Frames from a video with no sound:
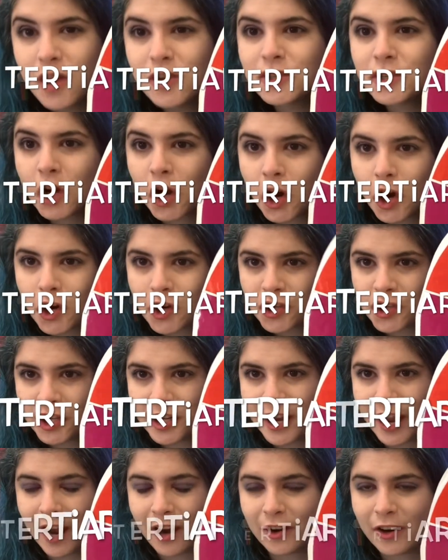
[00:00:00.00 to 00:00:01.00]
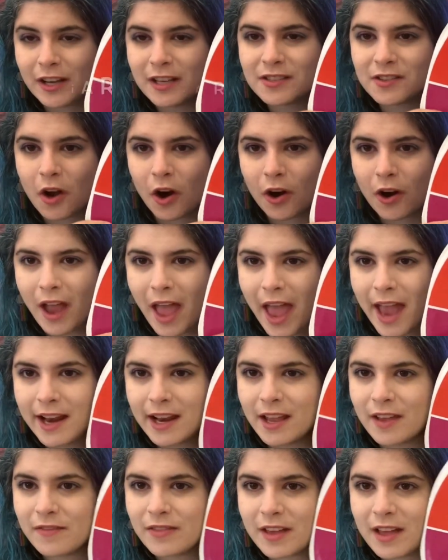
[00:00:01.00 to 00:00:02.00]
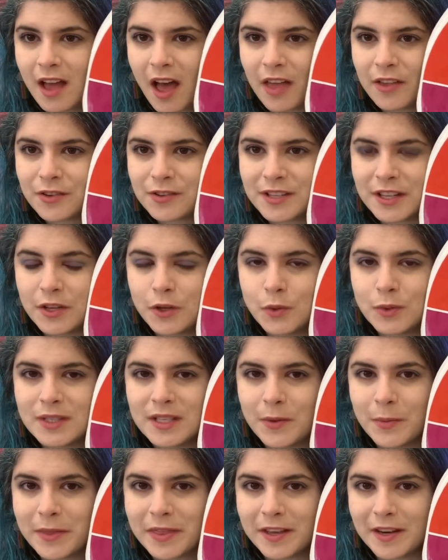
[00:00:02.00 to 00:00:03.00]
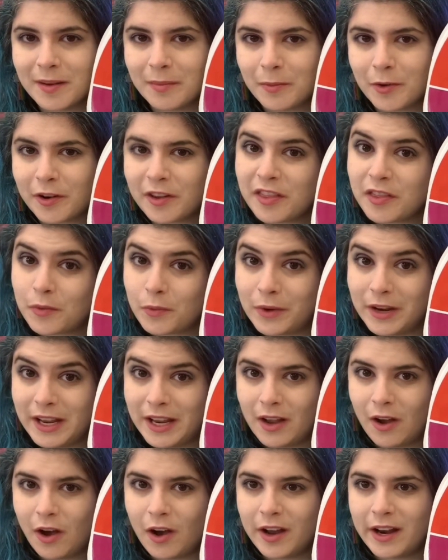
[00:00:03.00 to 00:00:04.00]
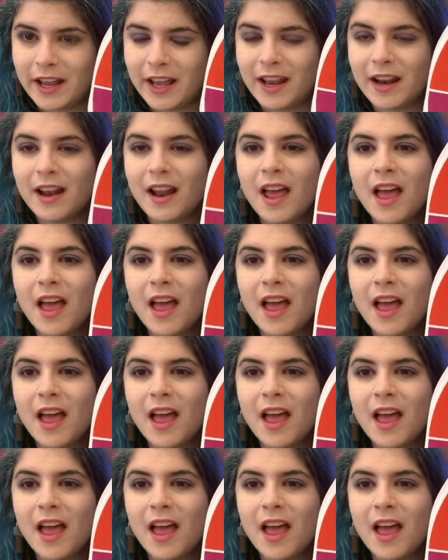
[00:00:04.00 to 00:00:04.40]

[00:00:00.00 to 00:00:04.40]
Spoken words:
Tertiaries are any of the colors that you see with the number 3 on it.